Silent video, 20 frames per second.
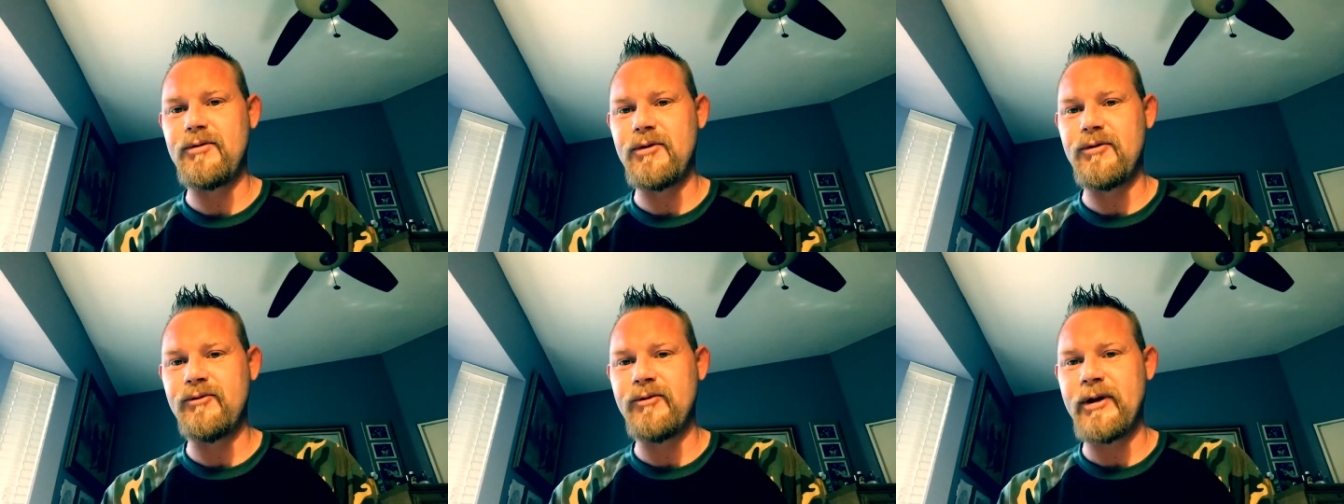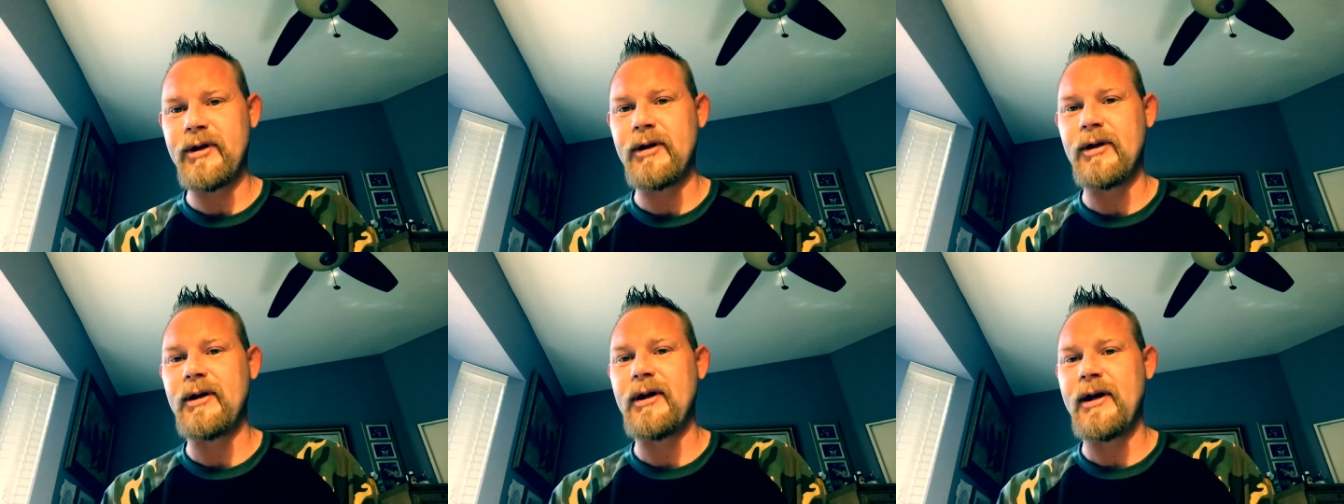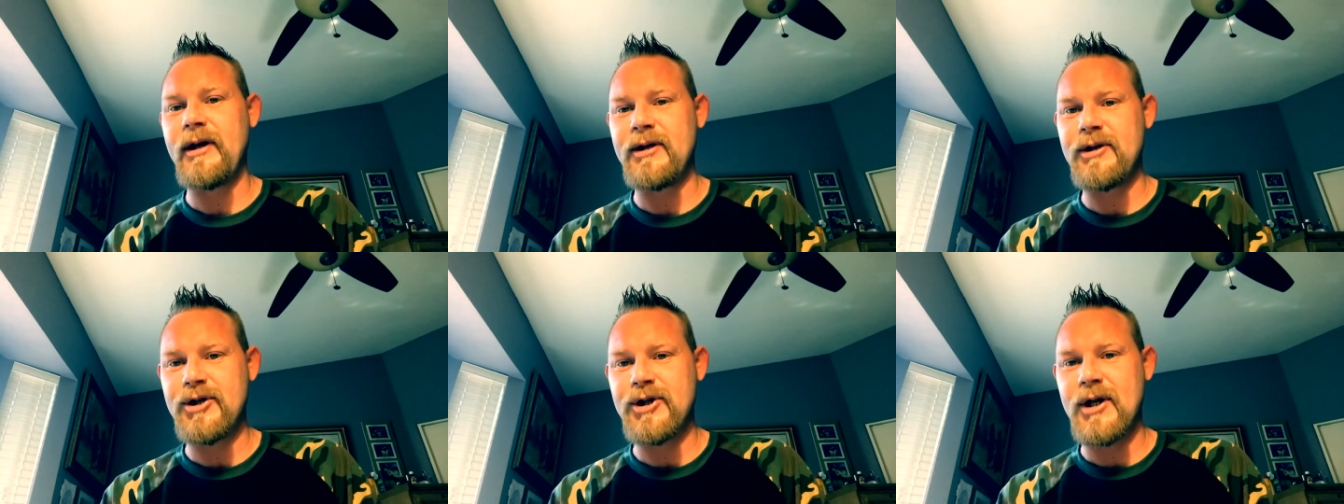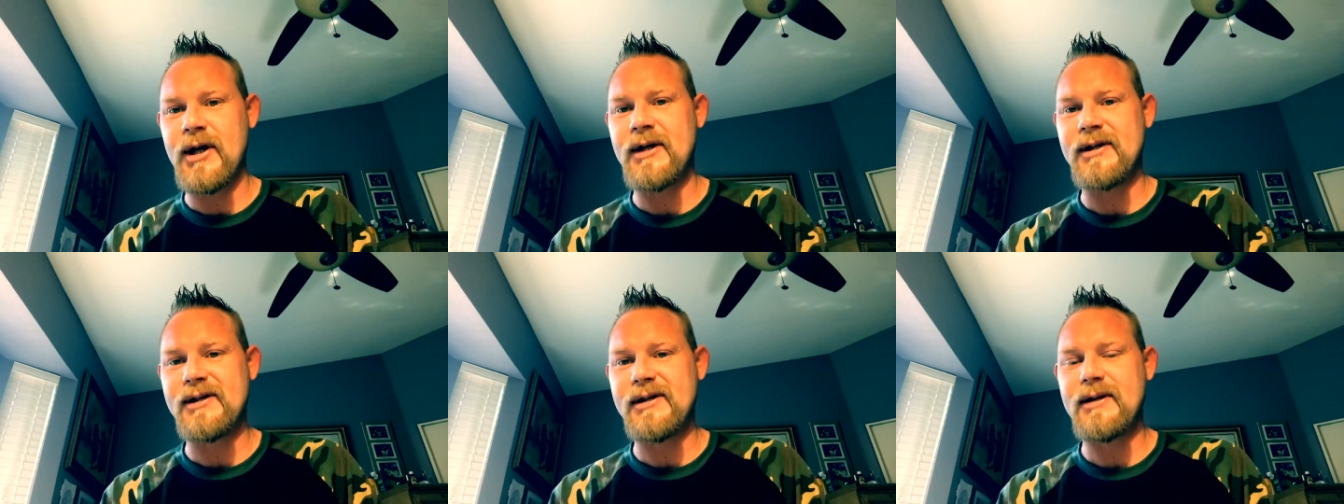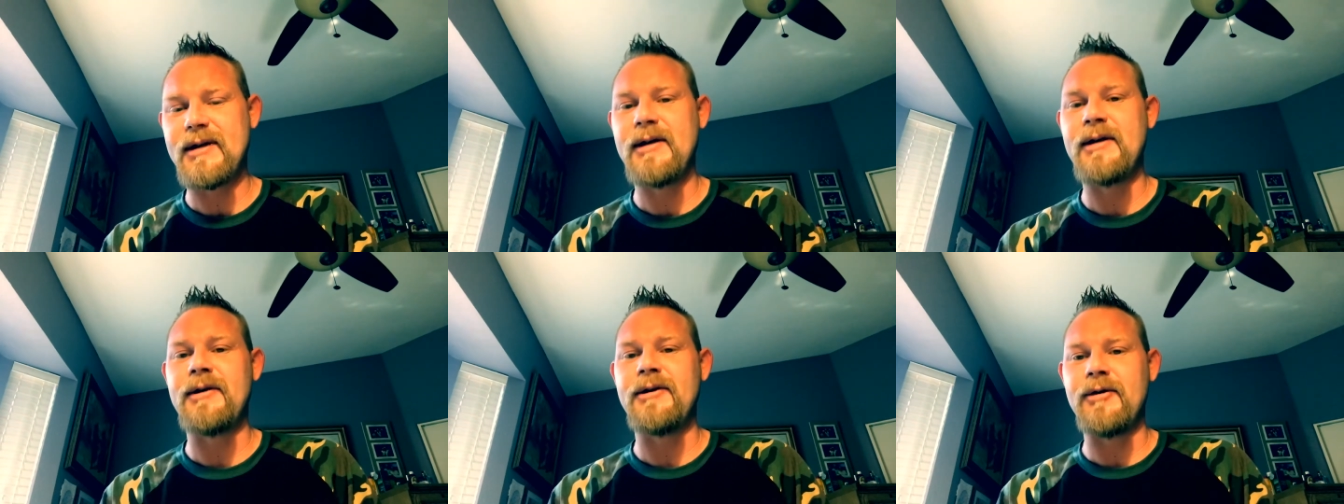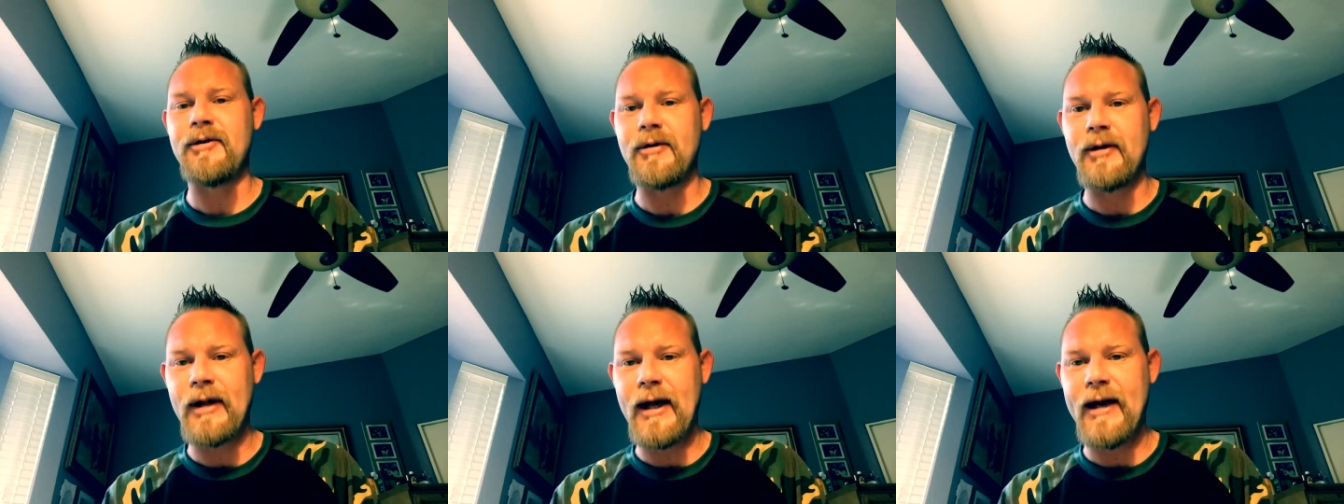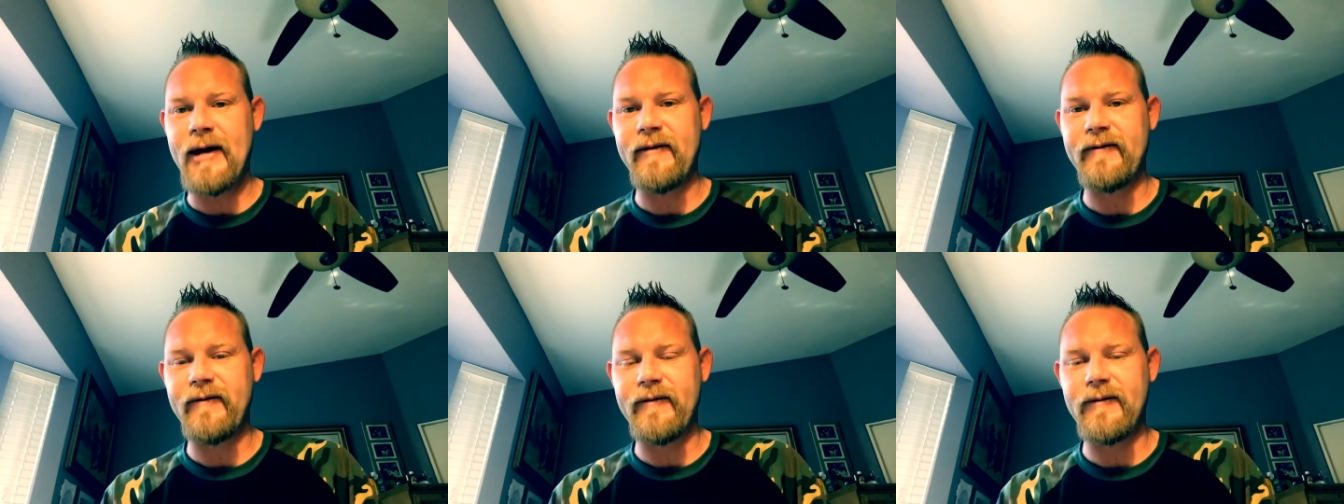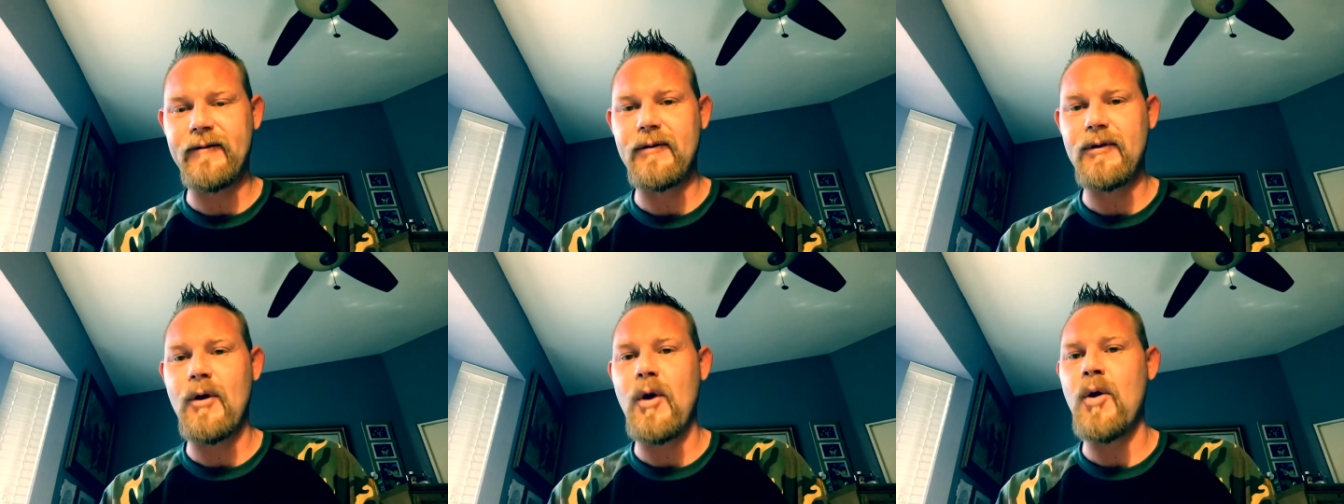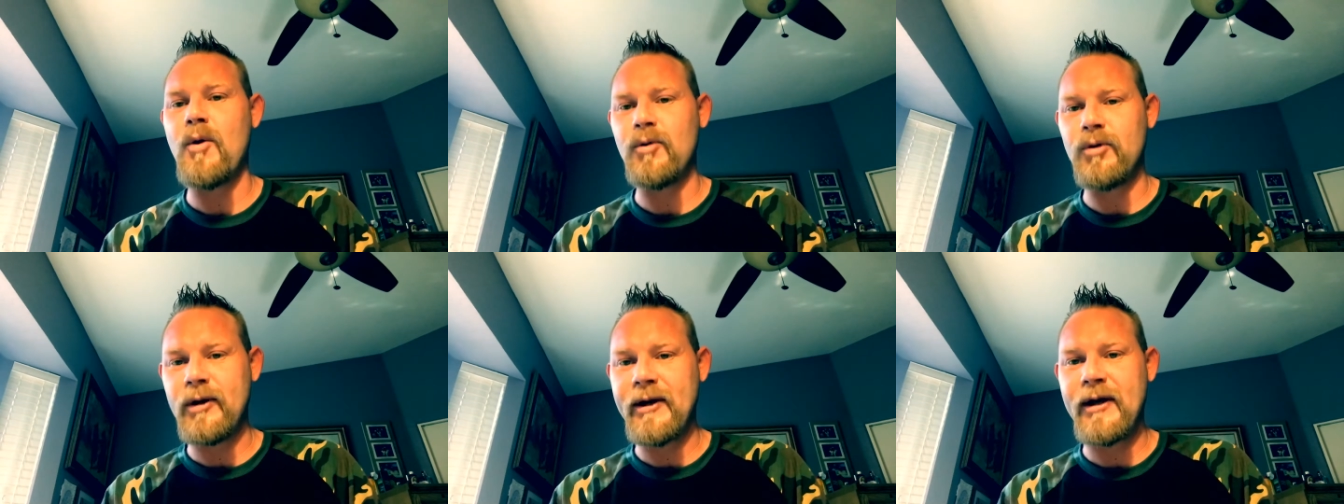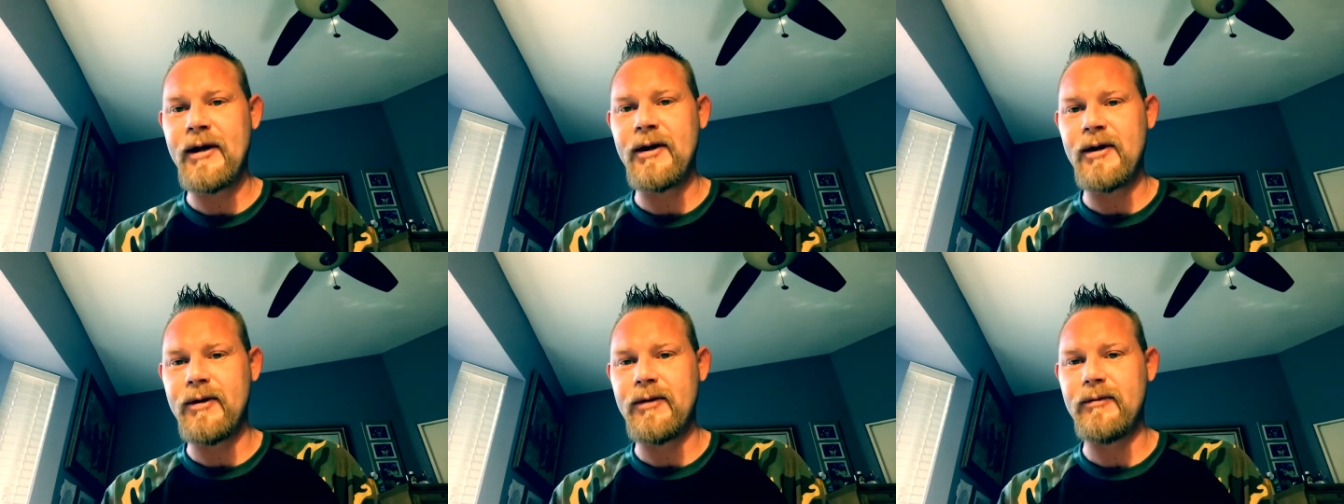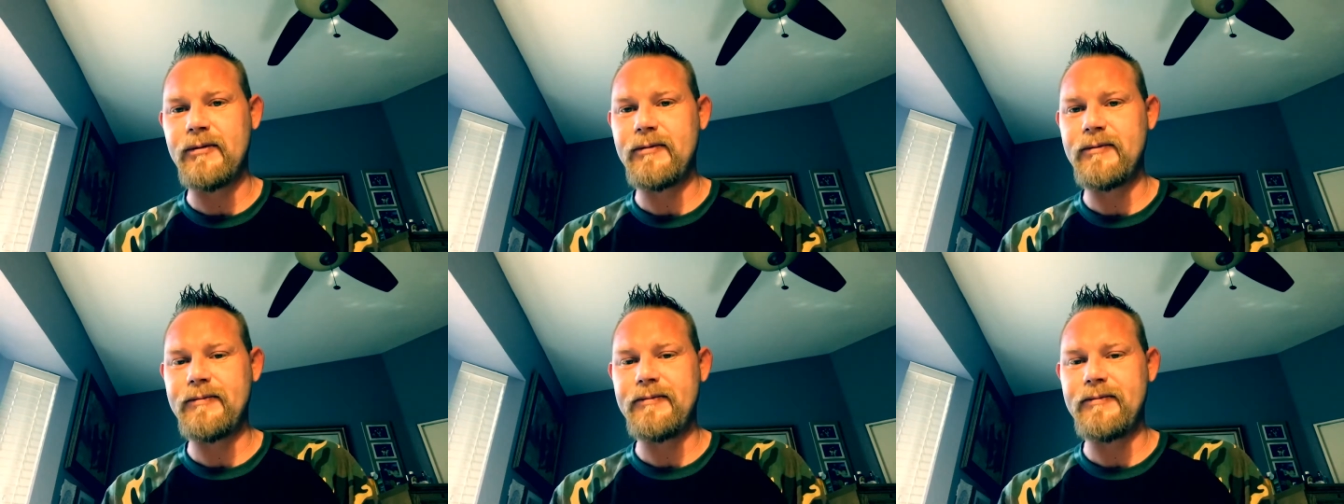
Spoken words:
real, and just in your life. Only you.